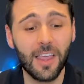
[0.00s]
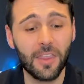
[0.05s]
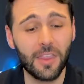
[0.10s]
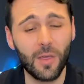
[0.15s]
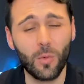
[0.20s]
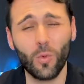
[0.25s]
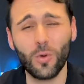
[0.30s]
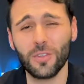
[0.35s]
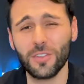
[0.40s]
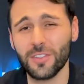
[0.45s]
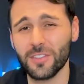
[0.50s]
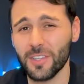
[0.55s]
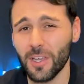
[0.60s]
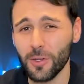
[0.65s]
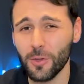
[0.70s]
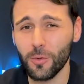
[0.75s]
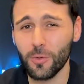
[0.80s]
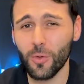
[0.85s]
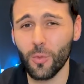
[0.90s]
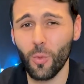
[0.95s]
they wouldn't sell
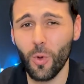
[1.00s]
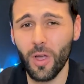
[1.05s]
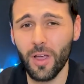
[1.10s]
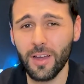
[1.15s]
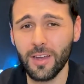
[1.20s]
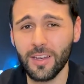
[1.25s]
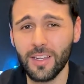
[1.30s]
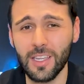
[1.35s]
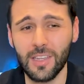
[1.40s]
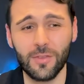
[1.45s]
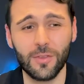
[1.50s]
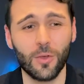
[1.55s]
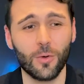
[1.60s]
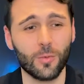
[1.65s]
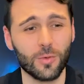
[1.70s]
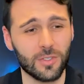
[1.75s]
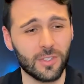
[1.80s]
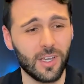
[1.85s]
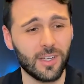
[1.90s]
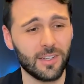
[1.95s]
you the wine, even though it
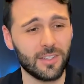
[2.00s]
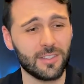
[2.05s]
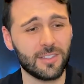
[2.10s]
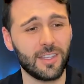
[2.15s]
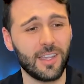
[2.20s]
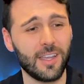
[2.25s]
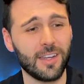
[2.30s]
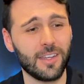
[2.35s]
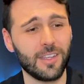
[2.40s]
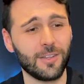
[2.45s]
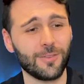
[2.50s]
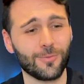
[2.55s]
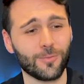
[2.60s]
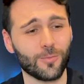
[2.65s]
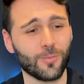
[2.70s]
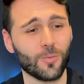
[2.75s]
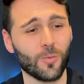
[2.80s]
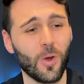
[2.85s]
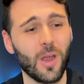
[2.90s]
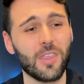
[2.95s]
was kind of standing
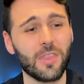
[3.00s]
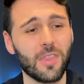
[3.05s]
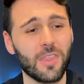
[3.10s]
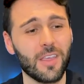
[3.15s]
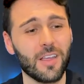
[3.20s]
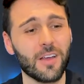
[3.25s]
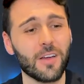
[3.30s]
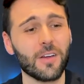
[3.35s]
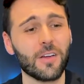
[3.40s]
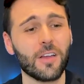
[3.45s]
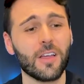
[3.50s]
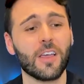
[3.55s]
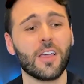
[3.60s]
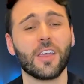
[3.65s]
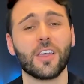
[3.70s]
right there.